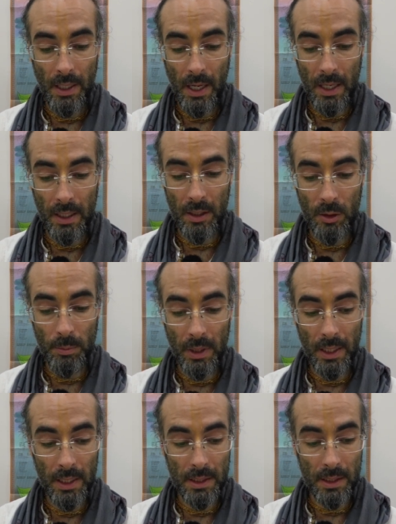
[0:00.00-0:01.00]
and in her
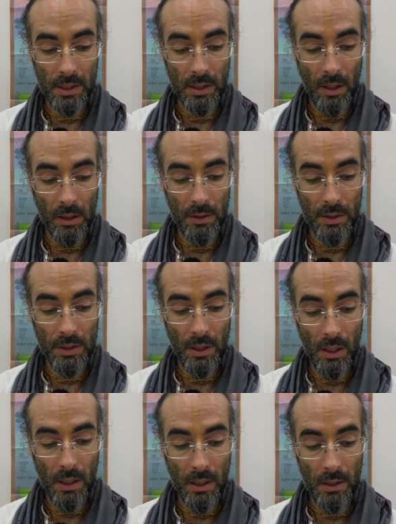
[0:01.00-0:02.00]
place the scholars
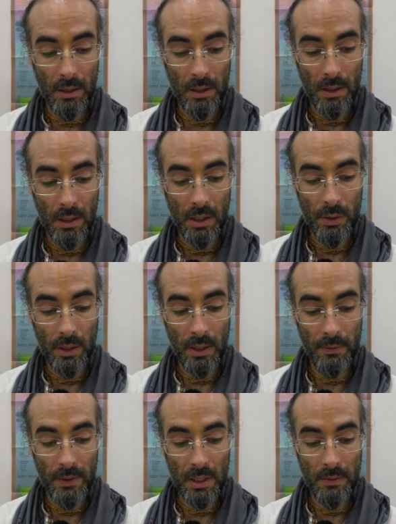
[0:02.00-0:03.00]
saw
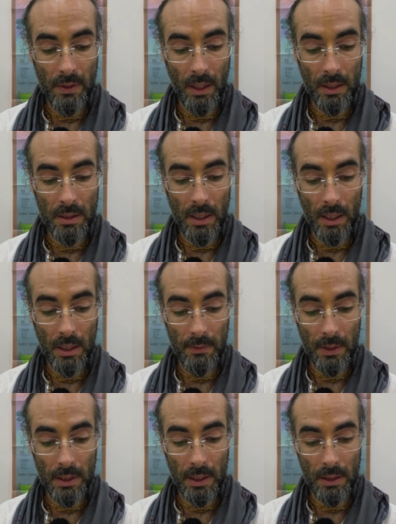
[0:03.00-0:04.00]
Srila Visvanatha
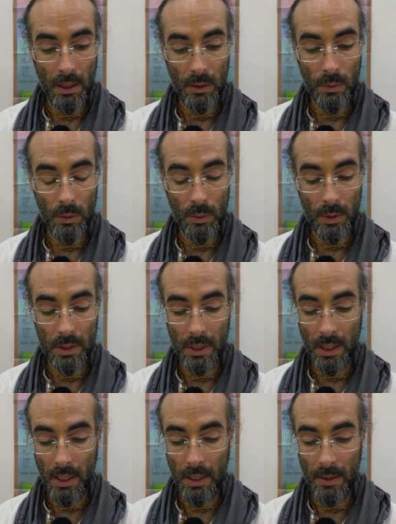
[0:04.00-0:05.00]
Chakravarti Thakur once
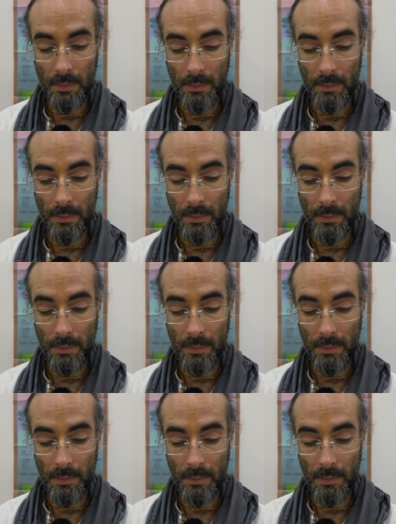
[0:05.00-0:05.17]
again.